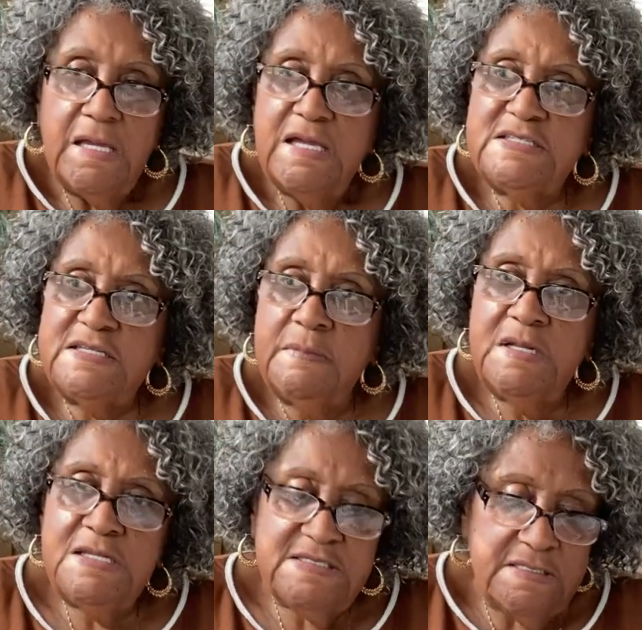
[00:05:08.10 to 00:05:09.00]
And
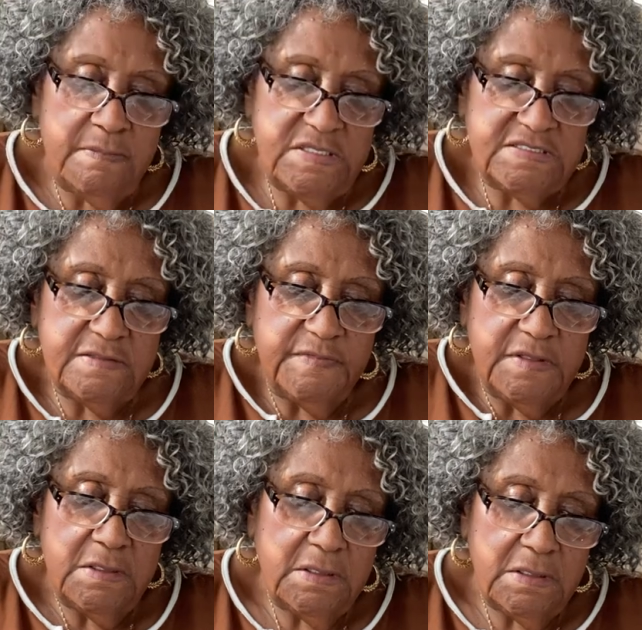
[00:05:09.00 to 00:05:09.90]
somebody sent me
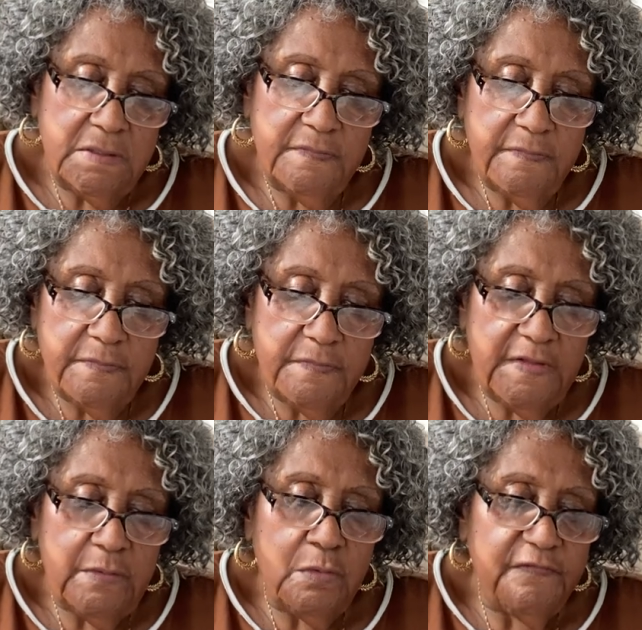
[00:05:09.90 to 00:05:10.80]
something.
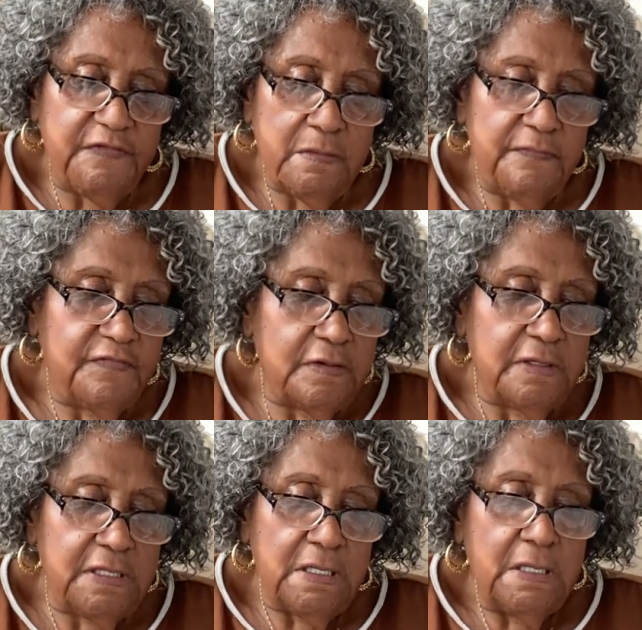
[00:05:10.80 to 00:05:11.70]
They were very,
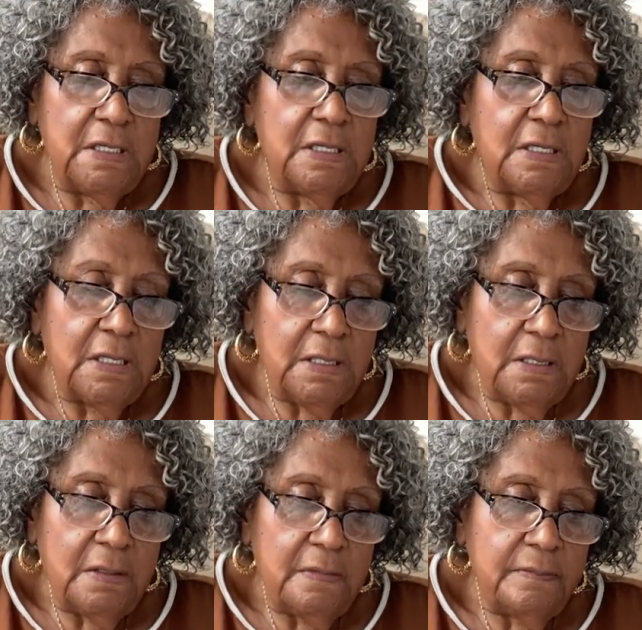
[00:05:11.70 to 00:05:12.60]
very,
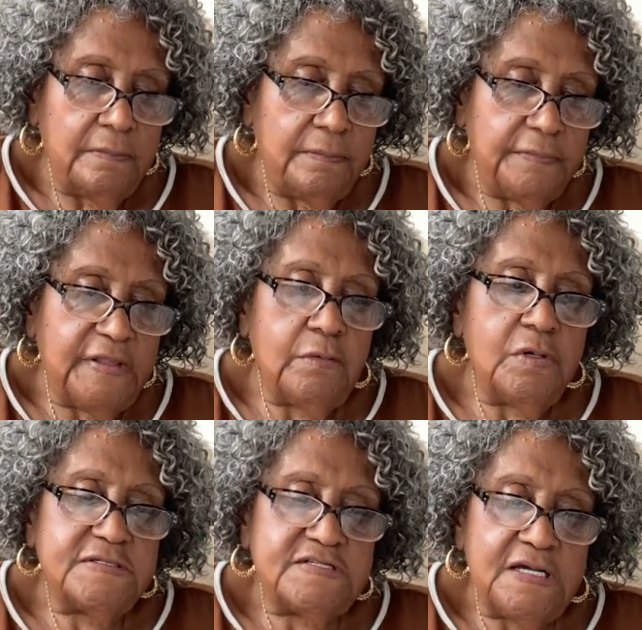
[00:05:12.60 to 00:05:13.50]
they were
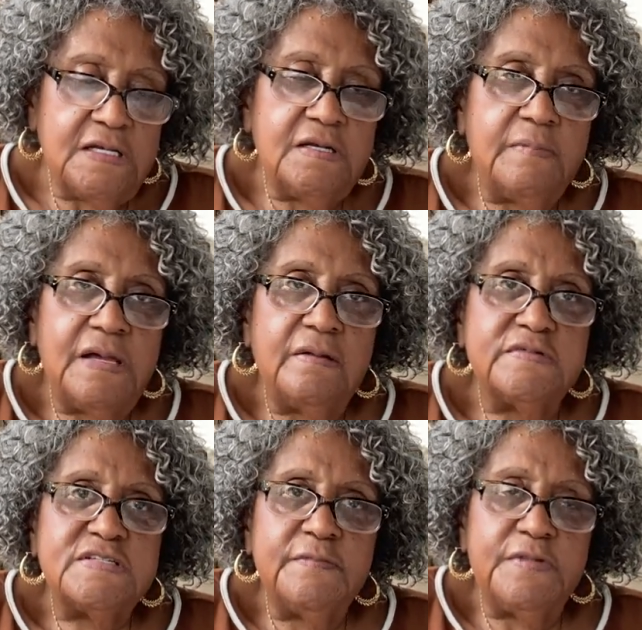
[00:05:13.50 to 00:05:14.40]
excited about
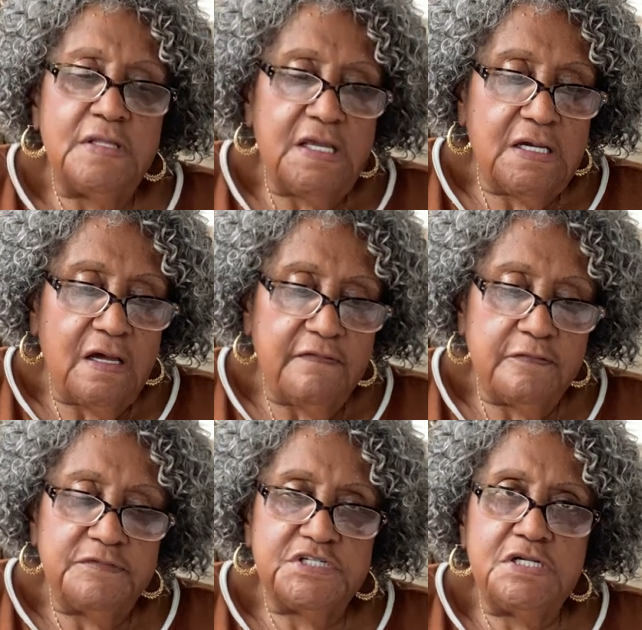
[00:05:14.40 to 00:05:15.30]
something they got
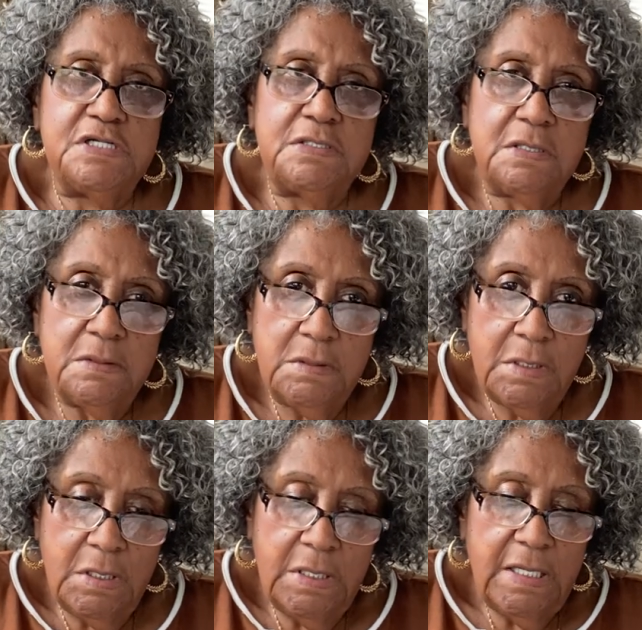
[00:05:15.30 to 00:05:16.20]
from Shein.
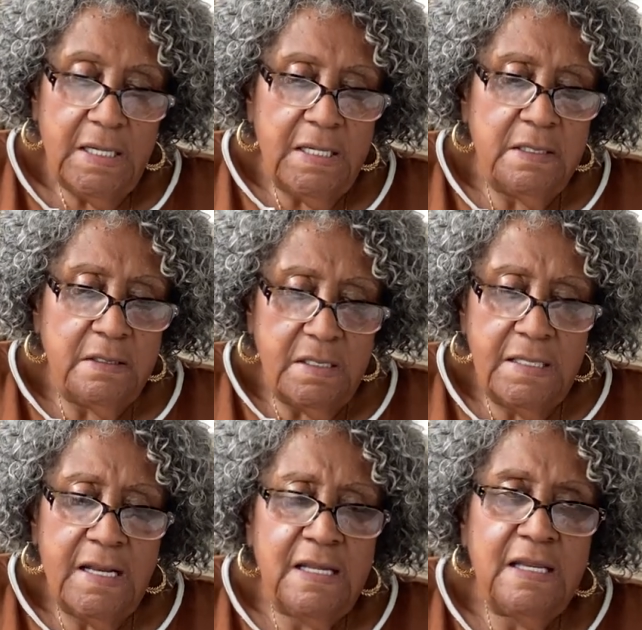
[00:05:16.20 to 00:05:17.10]

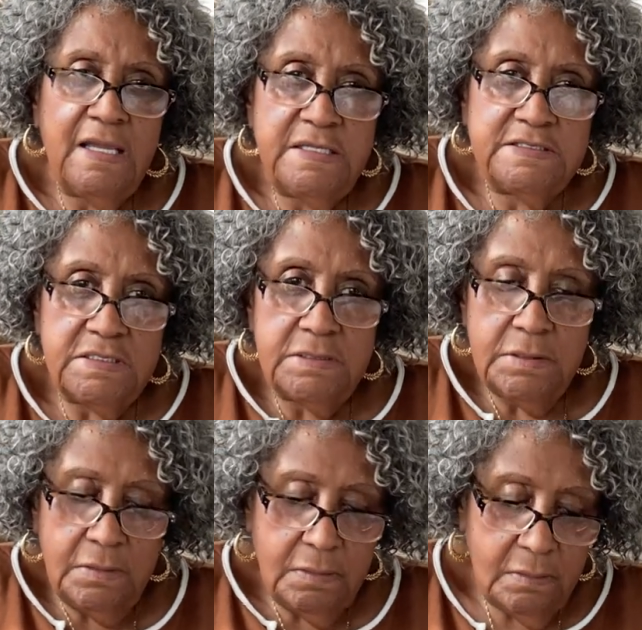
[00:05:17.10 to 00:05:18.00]
And I liked it.
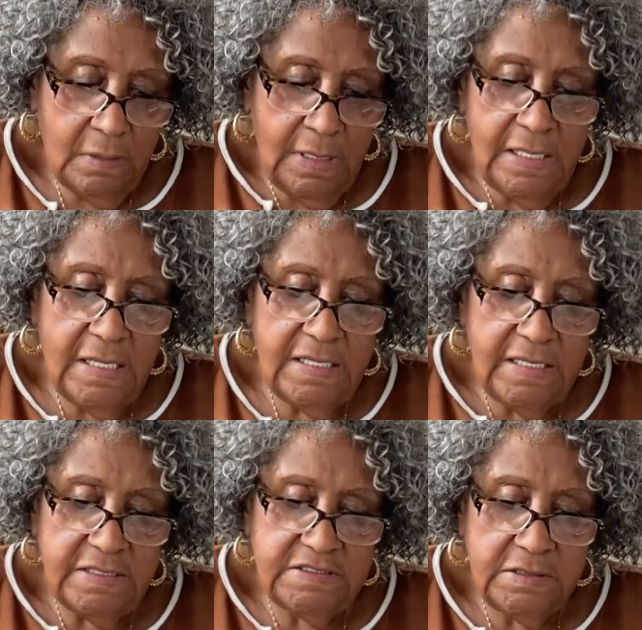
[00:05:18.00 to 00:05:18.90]
I
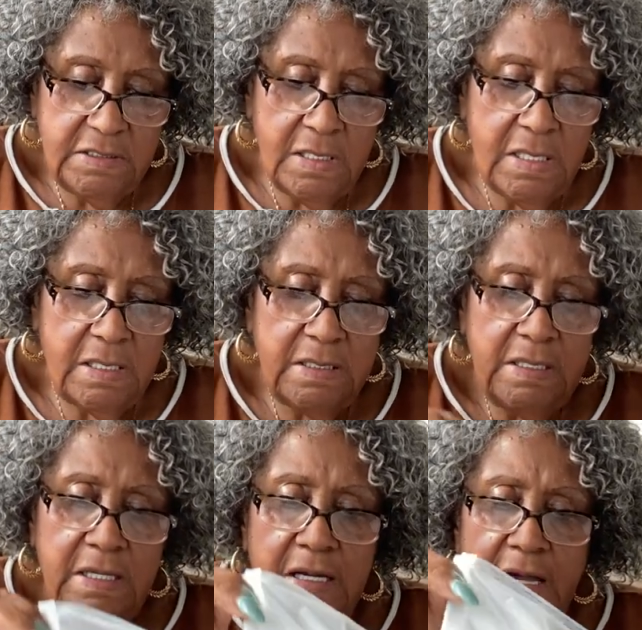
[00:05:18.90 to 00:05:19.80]
liked it a lot.
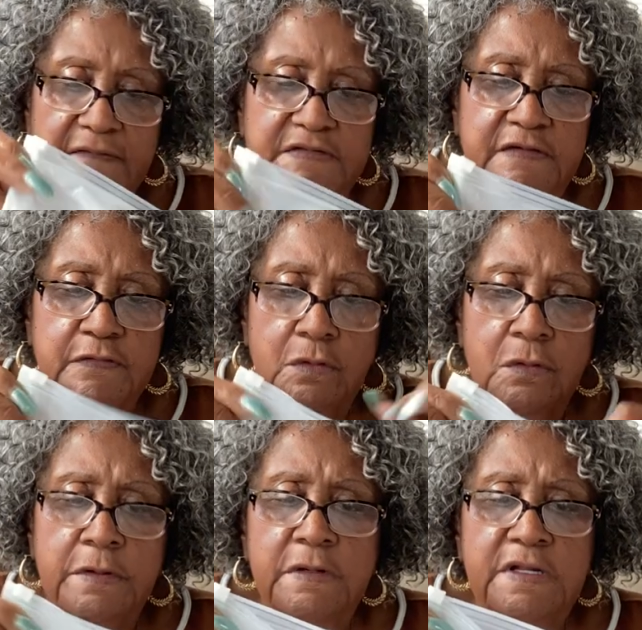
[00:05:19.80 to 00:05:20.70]
I've never
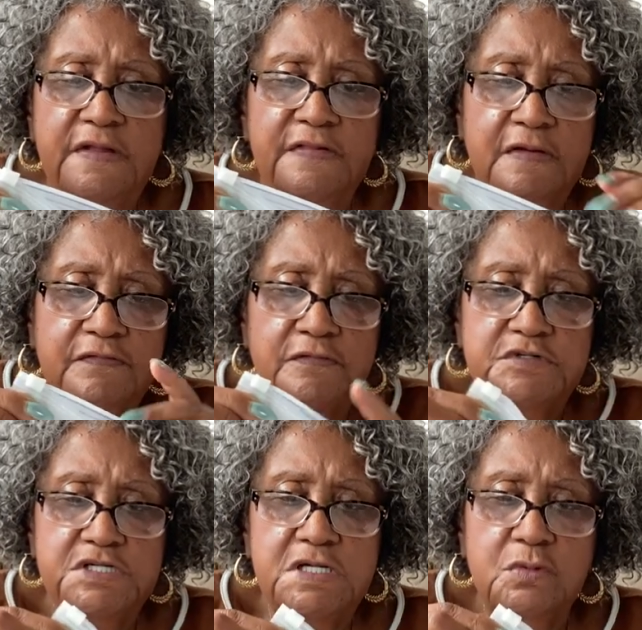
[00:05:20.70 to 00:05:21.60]
ordered anything from
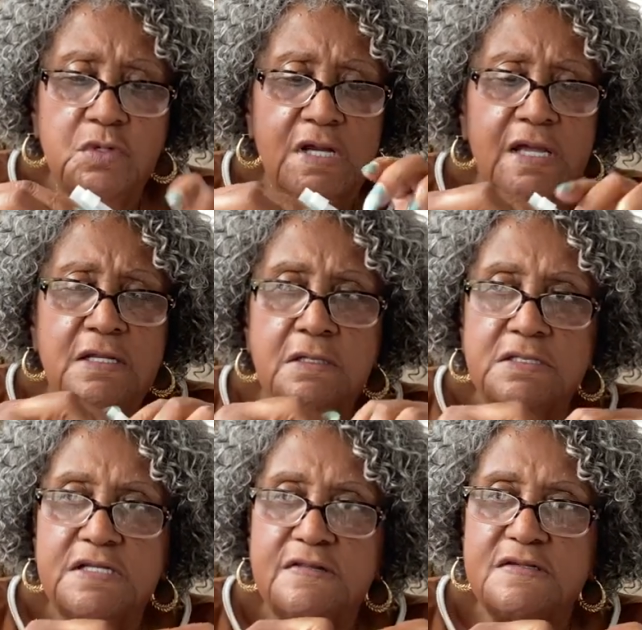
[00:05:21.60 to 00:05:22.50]
Shein. When I
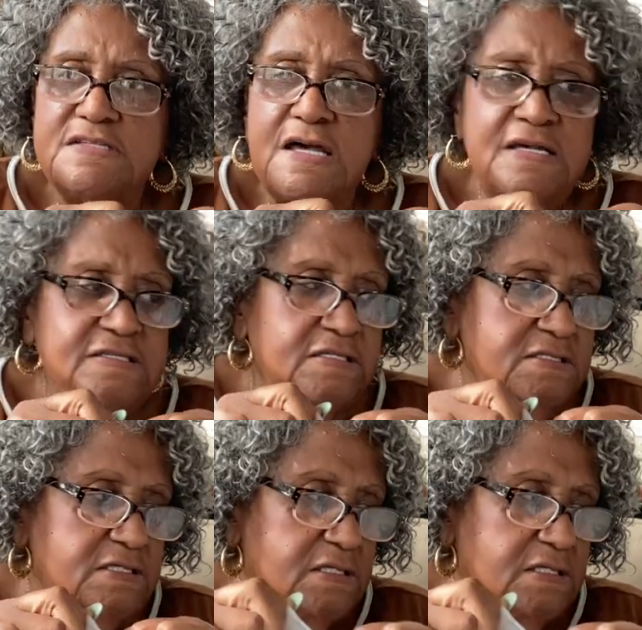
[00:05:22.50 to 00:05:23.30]
looked at the sizes,